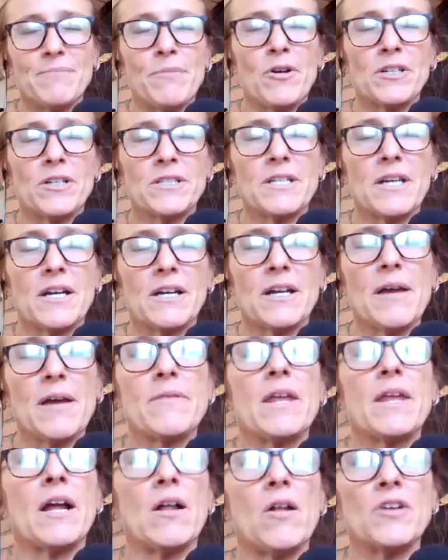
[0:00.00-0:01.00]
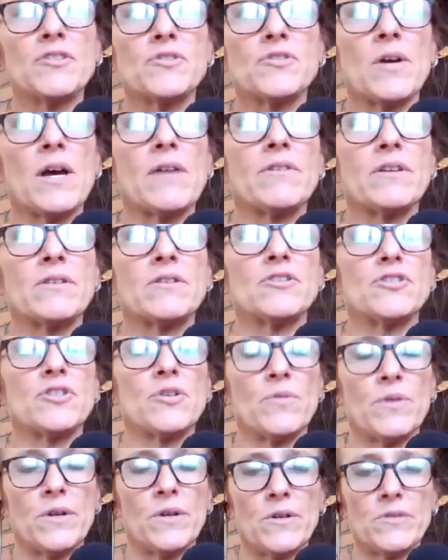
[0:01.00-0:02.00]
Mark. And then I'll also have it in the
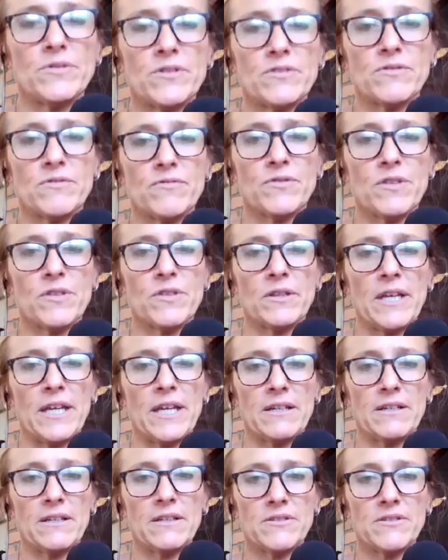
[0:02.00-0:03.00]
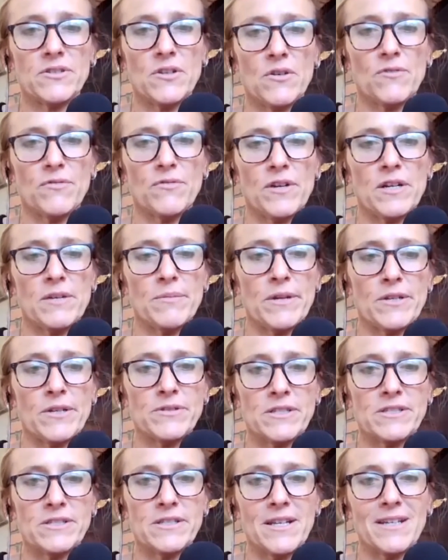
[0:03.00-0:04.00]
show notes, the link. So for anybody
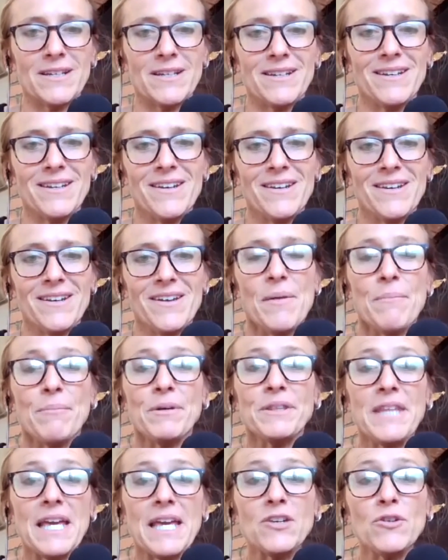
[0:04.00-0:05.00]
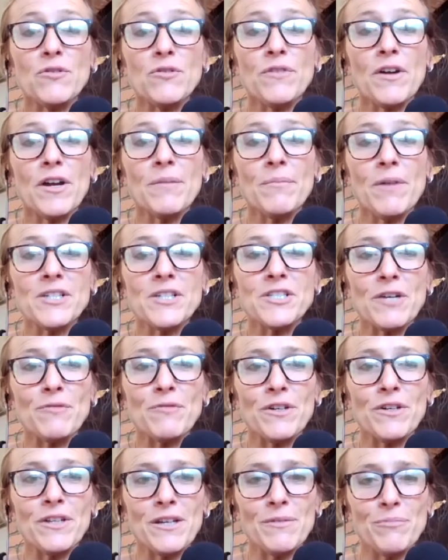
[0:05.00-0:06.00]
who's listening. Okay. But thank you very much. I
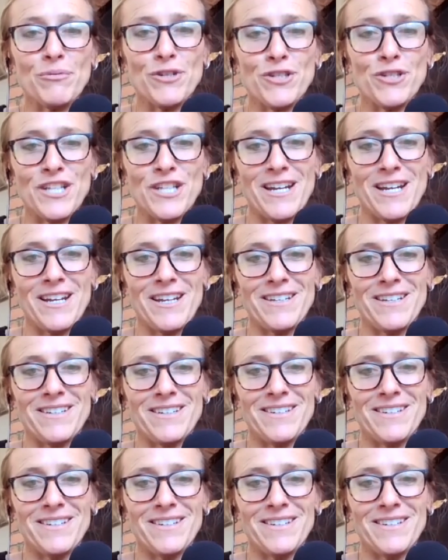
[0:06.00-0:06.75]
really appreciate it.